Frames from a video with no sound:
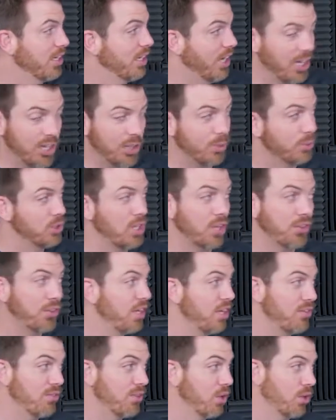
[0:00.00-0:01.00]
And there was
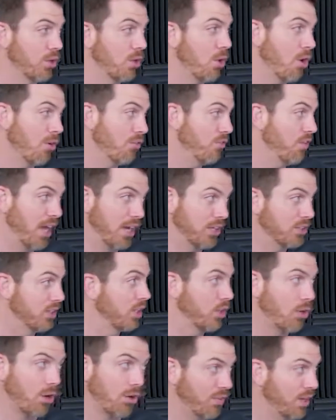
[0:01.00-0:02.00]
nothing even on Carfax.
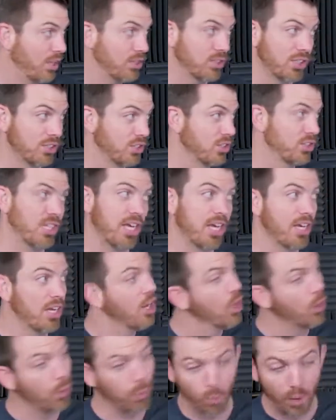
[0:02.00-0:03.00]
Like Carfax doesn't
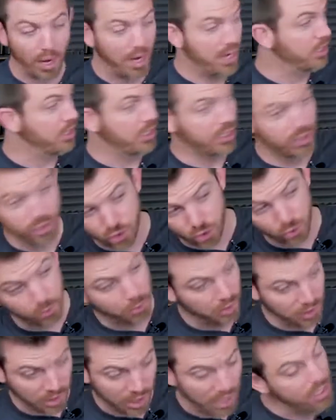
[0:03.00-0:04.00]
say ran
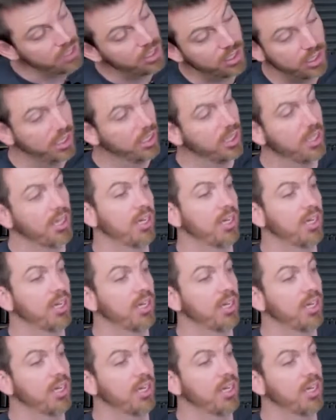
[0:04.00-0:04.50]
into a lake.